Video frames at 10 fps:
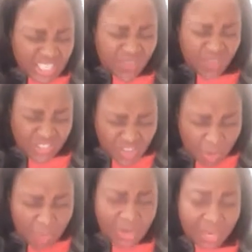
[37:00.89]
this fasting
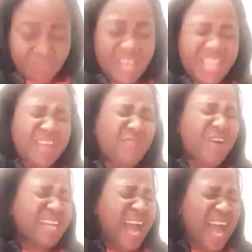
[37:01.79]
and prayer. That
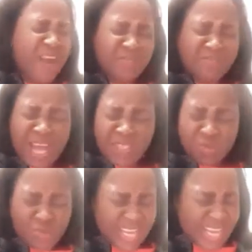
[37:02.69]
Father, as
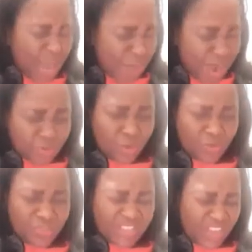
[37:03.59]
we come out
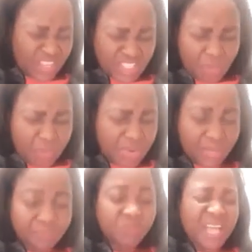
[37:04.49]
of this fasting and
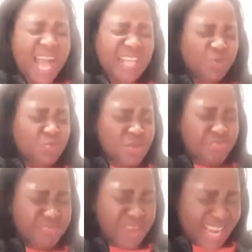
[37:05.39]
prayer, as we
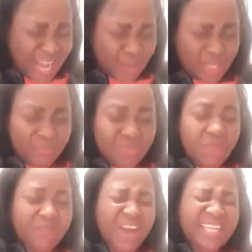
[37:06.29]
break out,
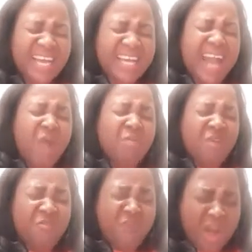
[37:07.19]
Father,
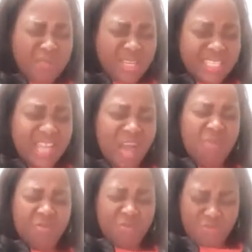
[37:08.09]
our families,
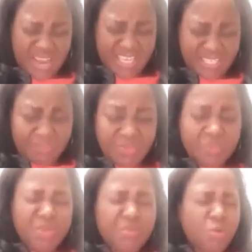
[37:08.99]
our friends,
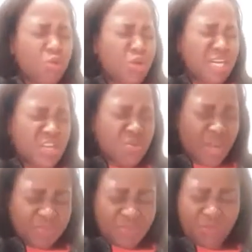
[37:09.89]
people who knew
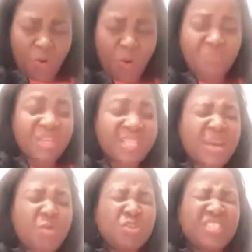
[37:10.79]
us before,
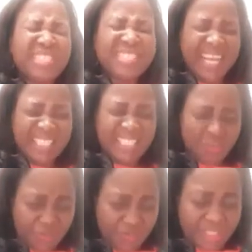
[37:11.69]
they will see us
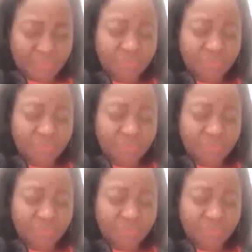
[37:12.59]
different.